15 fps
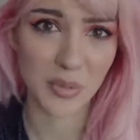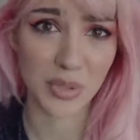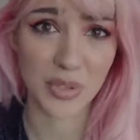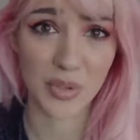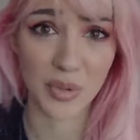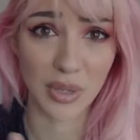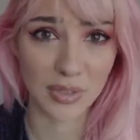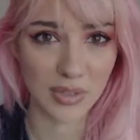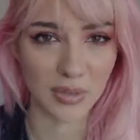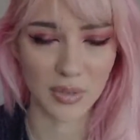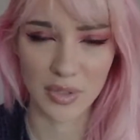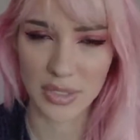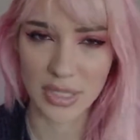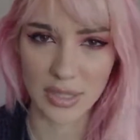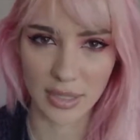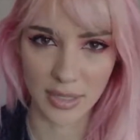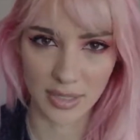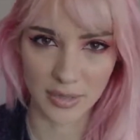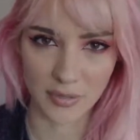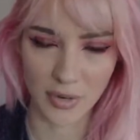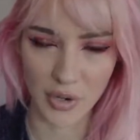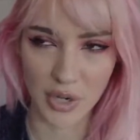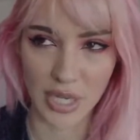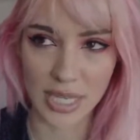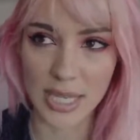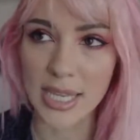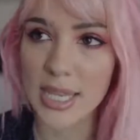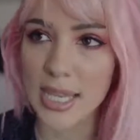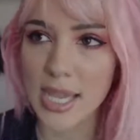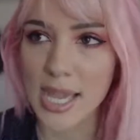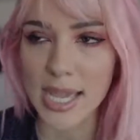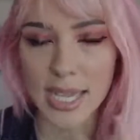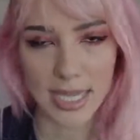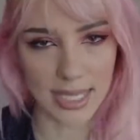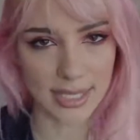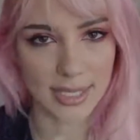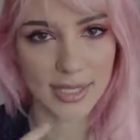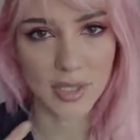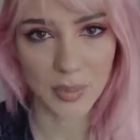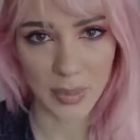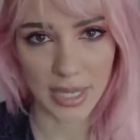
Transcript: which you guys are going to see that it's very easy to